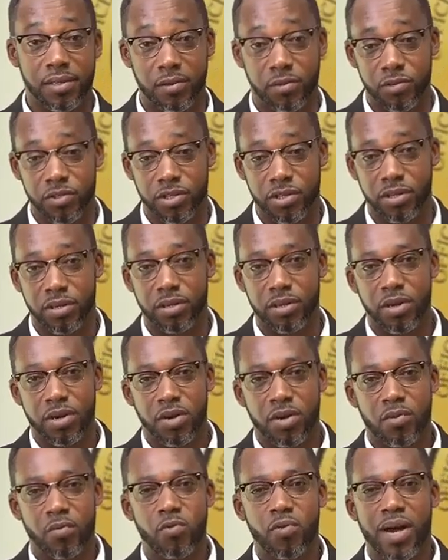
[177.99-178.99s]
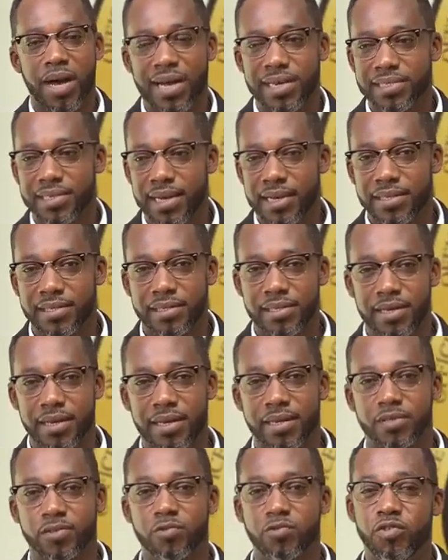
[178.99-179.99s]
Lucian who has
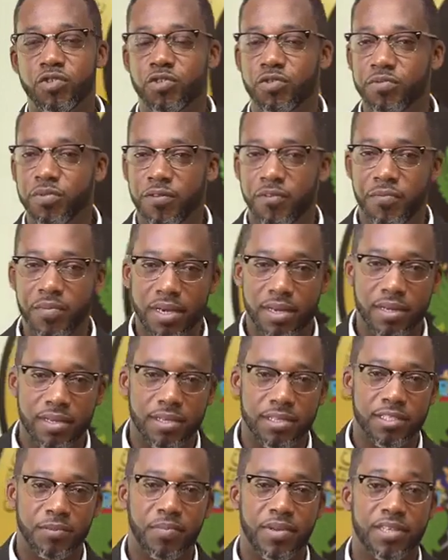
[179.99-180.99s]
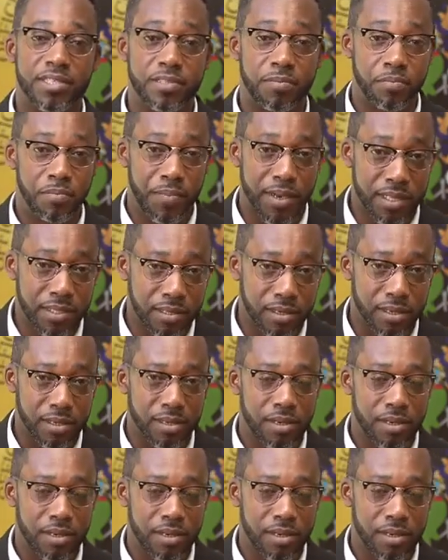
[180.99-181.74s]
ideas, who dream of making this place better